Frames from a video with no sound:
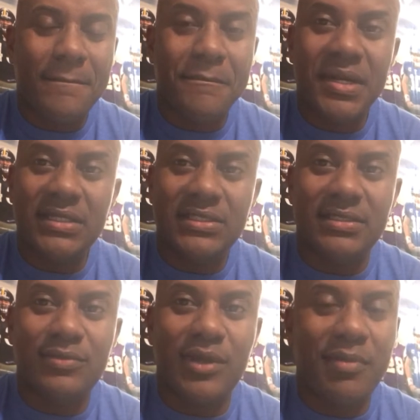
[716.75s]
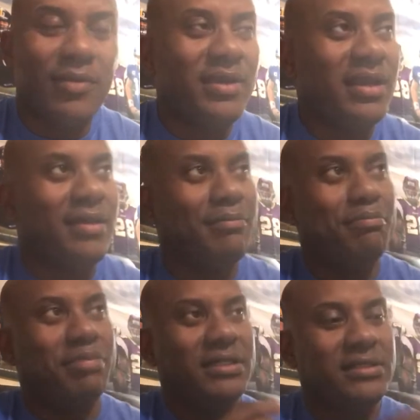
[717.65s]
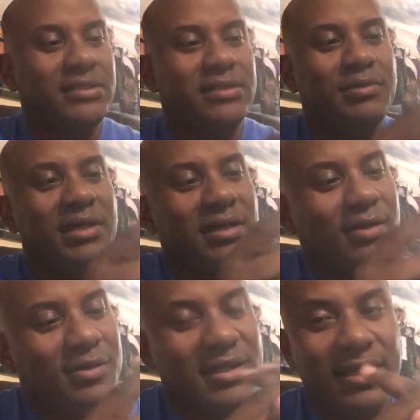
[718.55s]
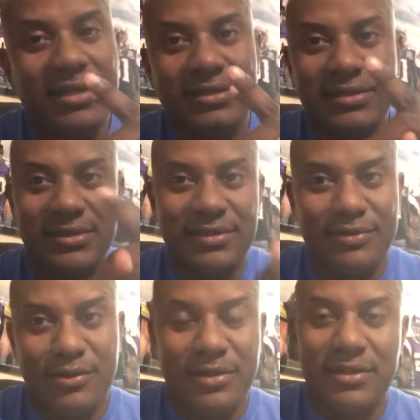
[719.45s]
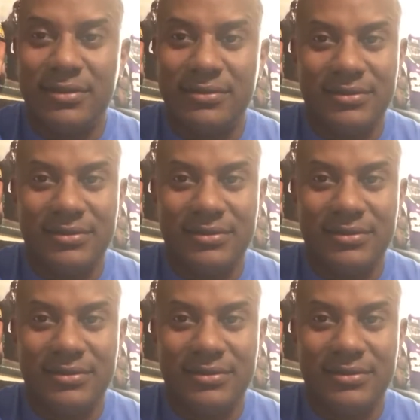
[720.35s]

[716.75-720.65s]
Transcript: Budget. We got budgets. We got all kinds of stuff going on.